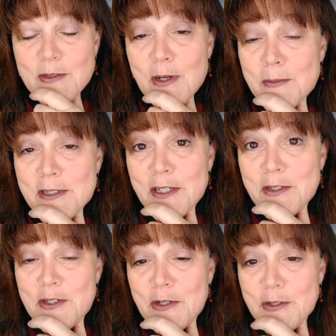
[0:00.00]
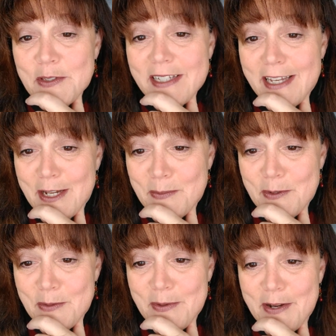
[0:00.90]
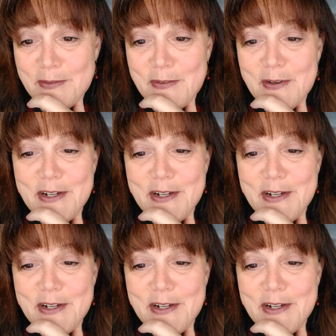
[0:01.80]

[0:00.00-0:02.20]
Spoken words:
So I'm just going to turn the camera around for